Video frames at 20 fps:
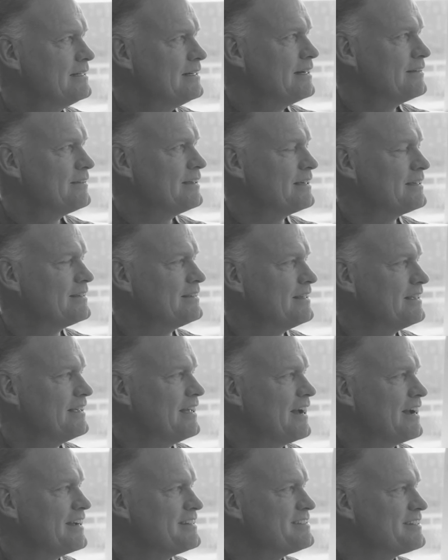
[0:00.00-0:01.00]
I think the
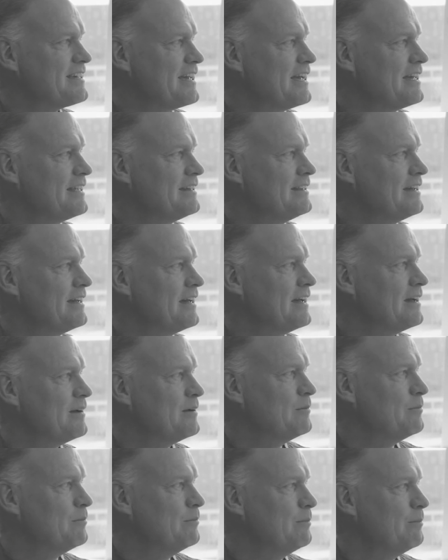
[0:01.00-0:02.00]
guy said,
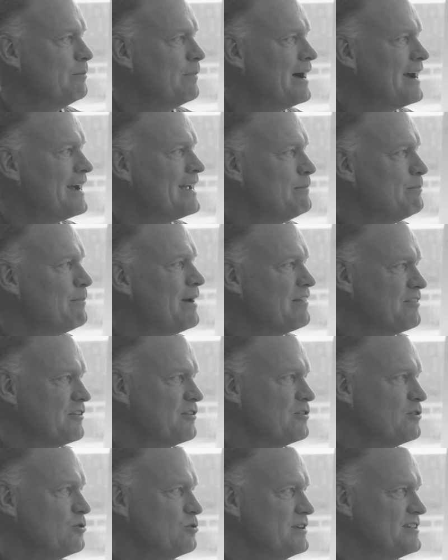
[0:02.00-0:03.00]
my
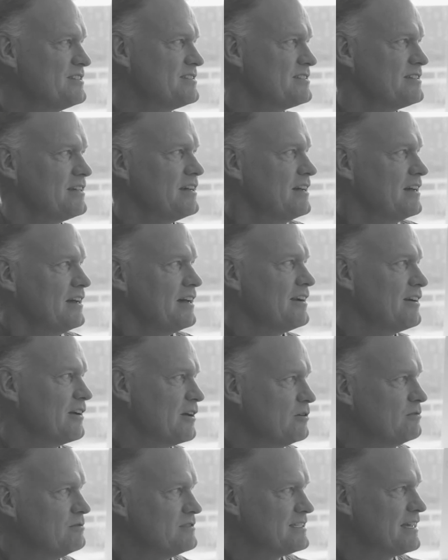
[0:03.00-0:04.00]
mother, who is
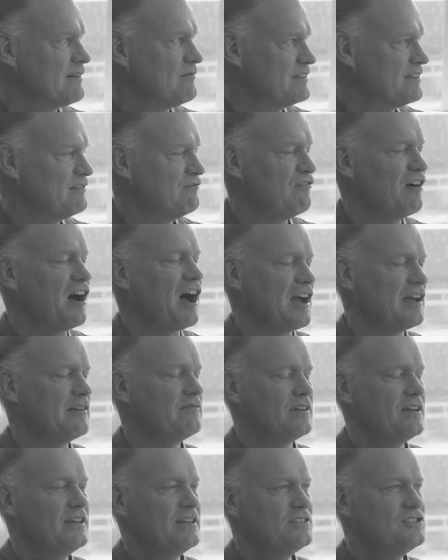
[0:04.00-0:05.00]

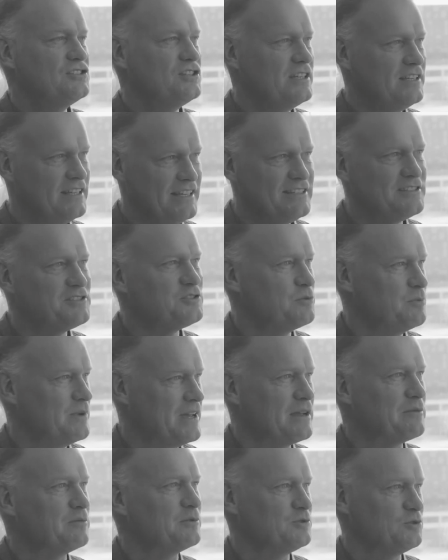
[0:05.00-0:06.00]
75, she needs to be
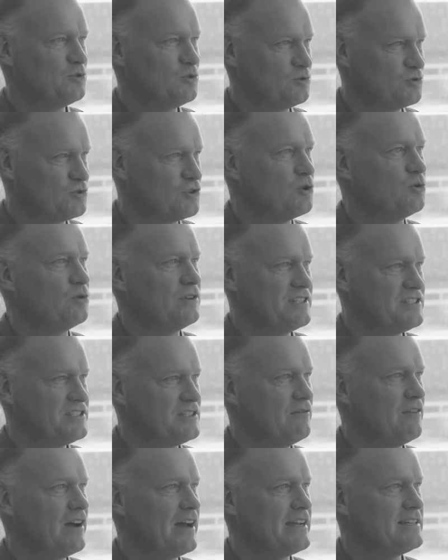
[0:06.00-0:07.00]
able to control this
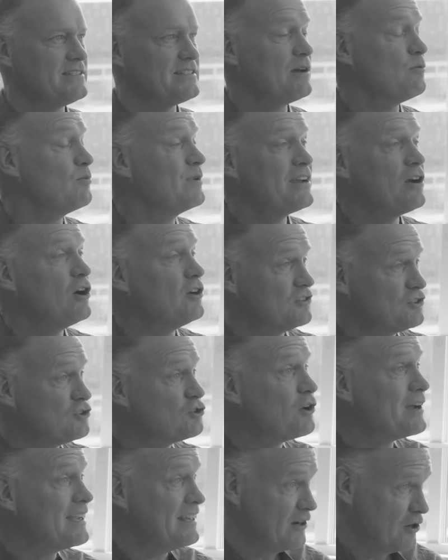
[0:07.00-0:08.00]
device, and we can't
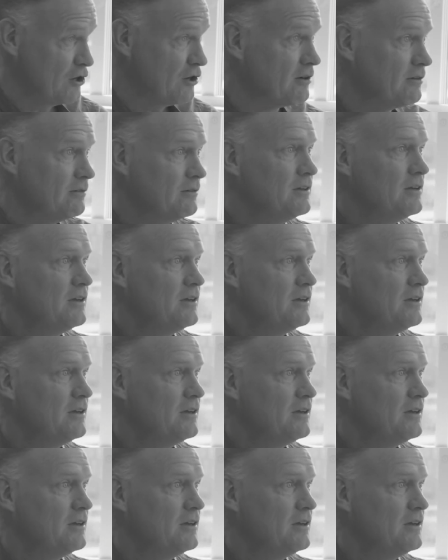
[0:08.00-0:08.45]
train her.